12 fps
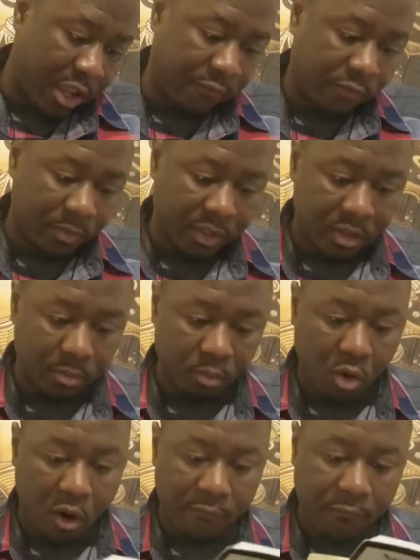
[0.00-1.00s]
sprang from
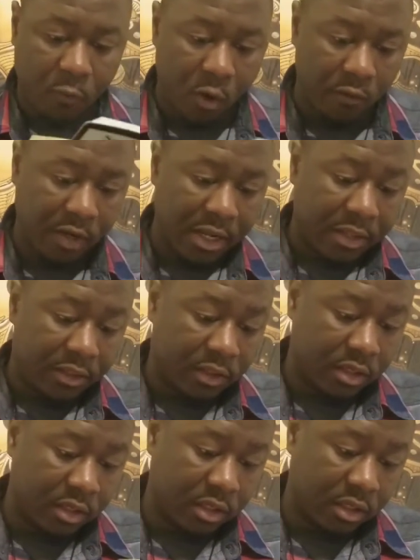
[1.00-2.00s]
them brought forth
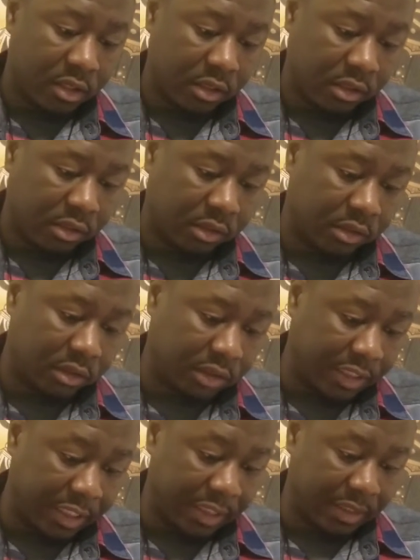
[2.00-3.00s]
the
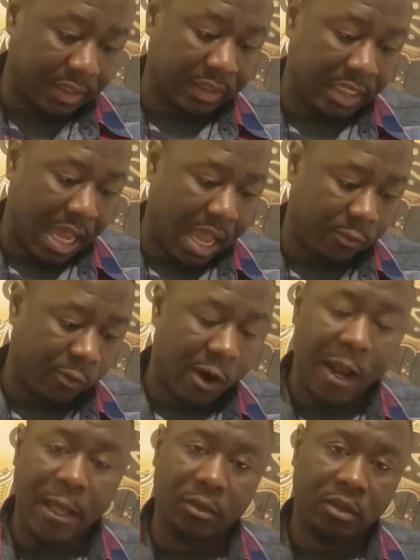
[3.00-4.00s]
Jesus
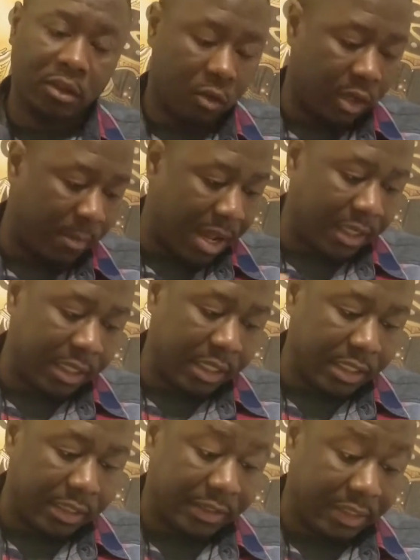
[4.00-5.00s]
guy, right? So they
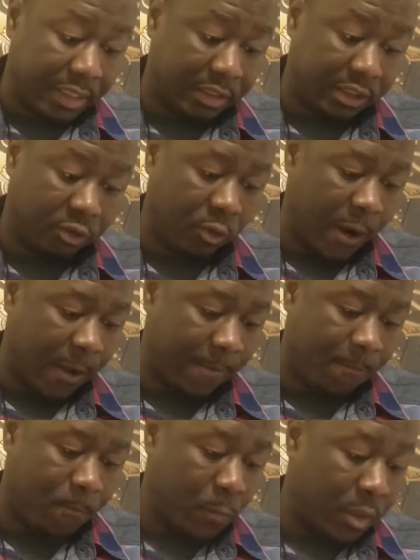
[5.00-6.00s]
about to get into Jesus,
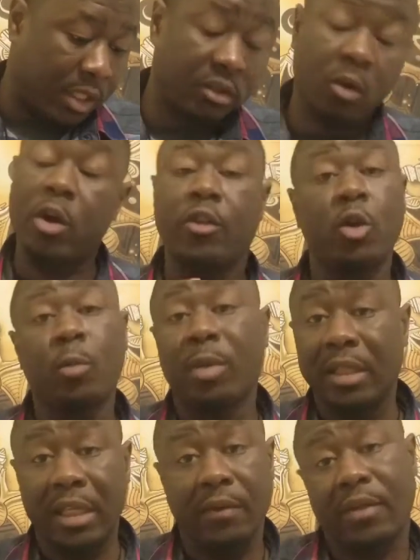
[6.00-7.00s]
right? So
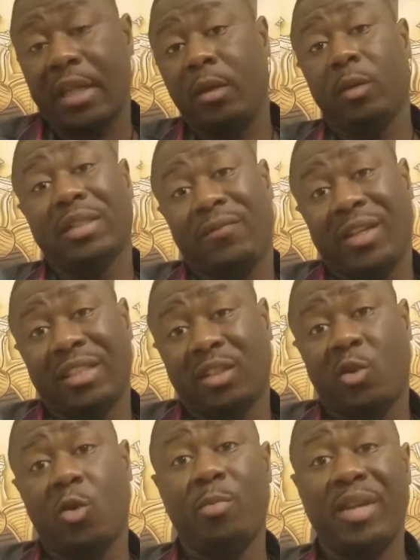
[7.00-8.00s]
whether you believe that he was a
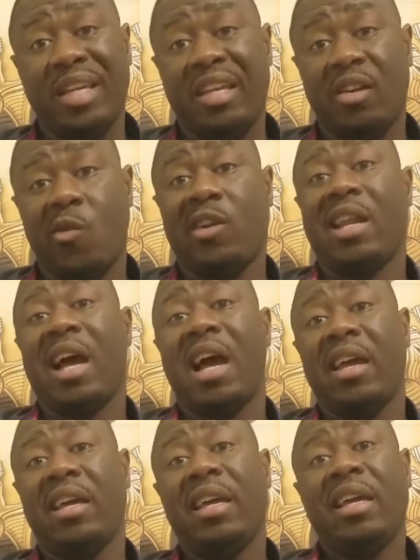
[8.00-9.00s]
physical being
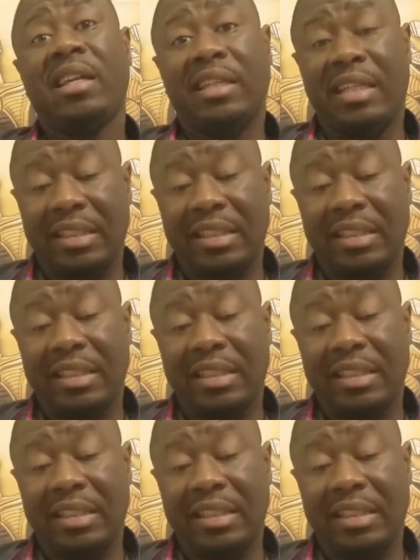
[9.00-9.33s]
or not,